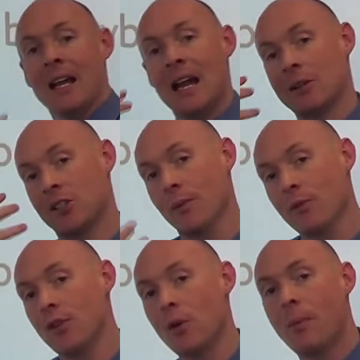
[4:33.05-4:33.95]
Now, some
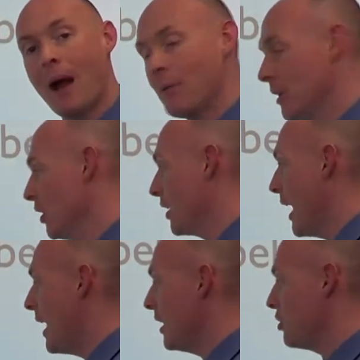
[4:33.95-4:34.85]
of you will probably look
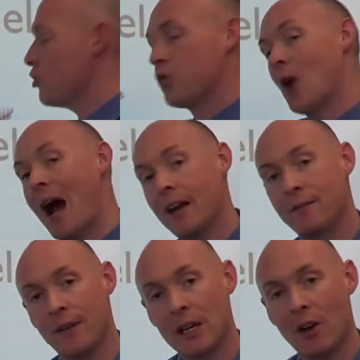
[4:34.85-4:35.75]
at it and try to
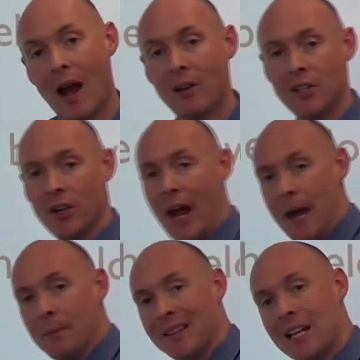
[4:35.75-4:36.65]
figure out in your
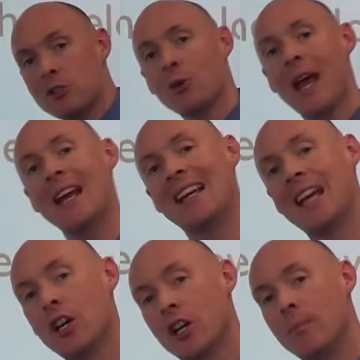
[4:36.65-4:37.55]
head, but that's okay to
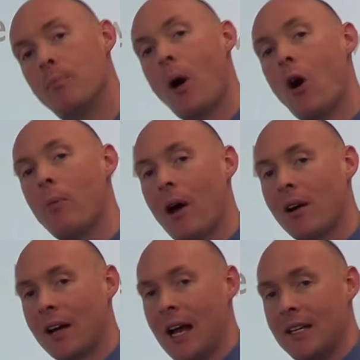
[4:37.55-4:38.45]
get a good
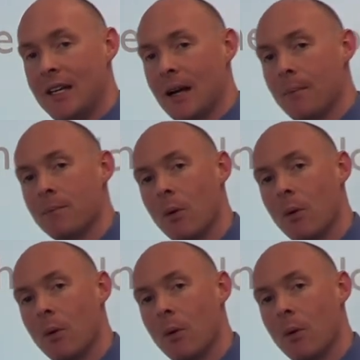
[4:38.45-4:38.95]
ballpark idea.